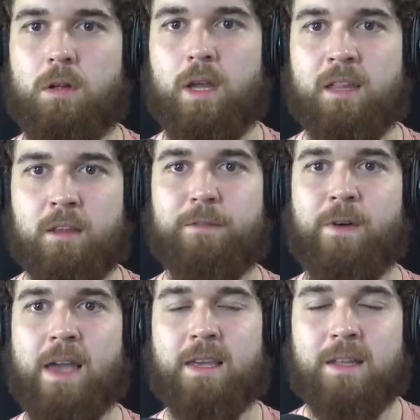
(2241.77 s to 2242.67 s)
in this
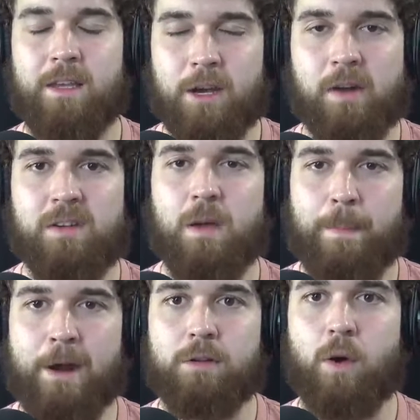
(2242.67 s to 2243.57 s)
fight. You're going to see a
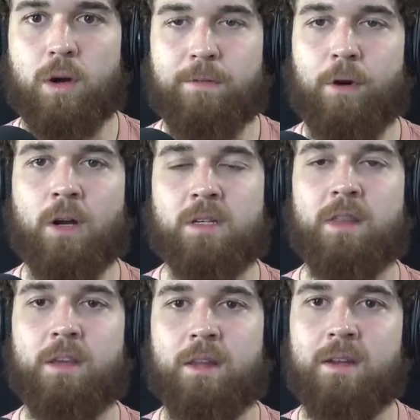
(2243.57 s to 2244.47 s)
better Tony Ferguson
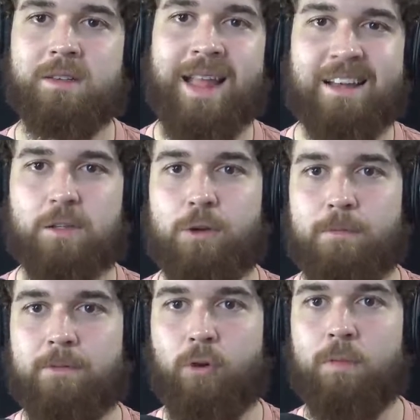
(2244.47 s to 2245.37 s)
than you did in his last 3
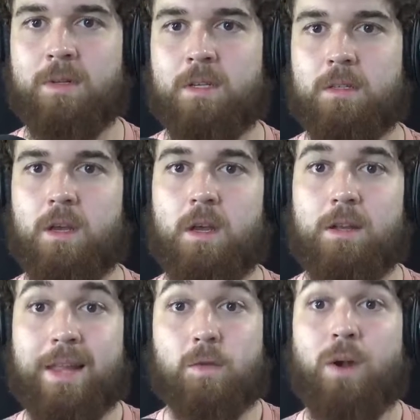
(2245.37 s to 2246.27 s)
performances.
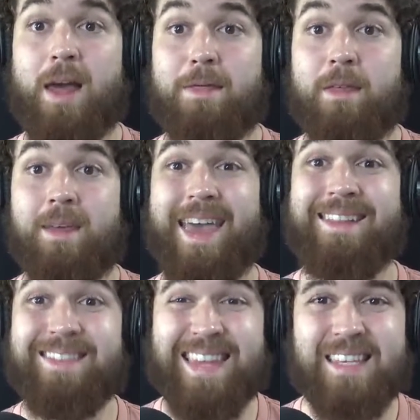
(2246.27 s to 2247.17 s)
That's what I think.
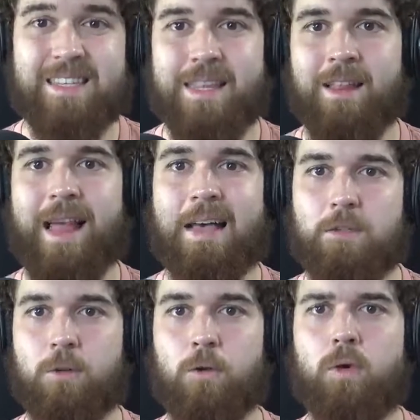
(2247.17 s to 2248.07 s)
At least in the
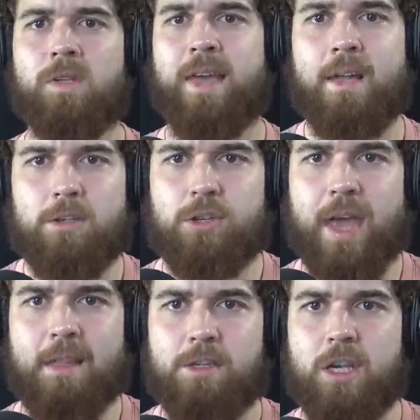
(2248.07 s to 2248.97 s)
last 2. Because against
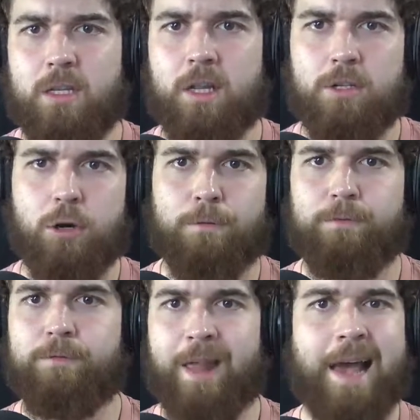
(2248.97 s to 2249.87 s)
Gaethje, he did show
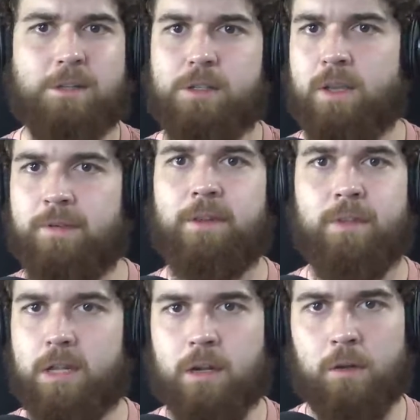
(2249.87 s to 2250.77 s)
flashes, even if
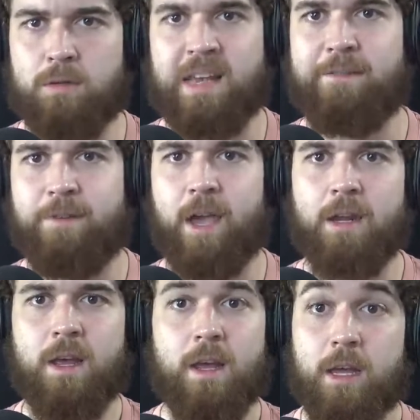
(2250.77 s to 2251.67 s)
he did lose that
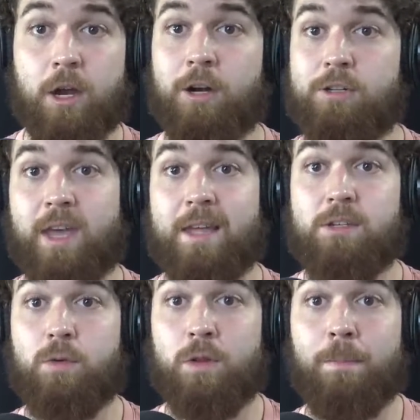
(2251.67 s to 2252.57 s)
fight. He hurt
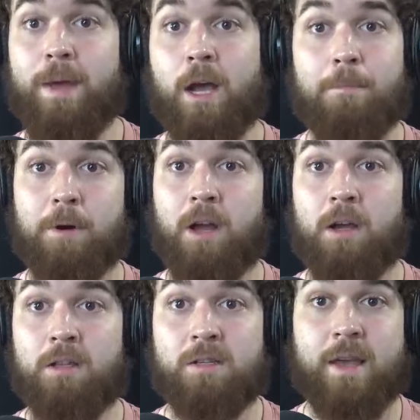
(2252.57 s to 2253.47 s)
Gaethje with a big
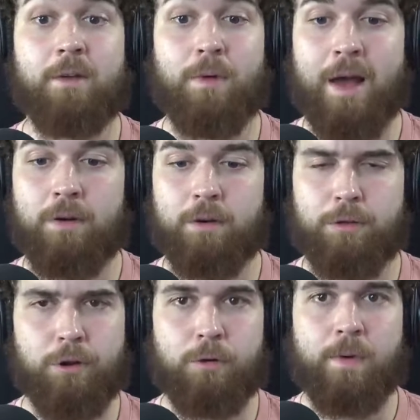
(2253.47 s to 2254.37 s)
uppercut in the 2nd round or
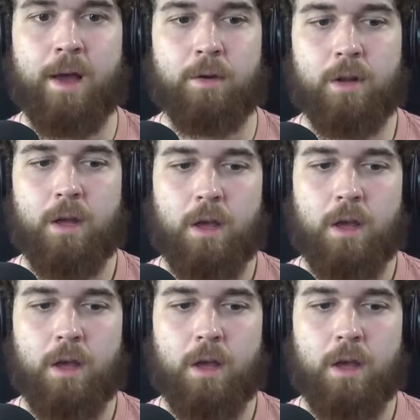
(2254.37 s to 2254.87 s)
3rd round.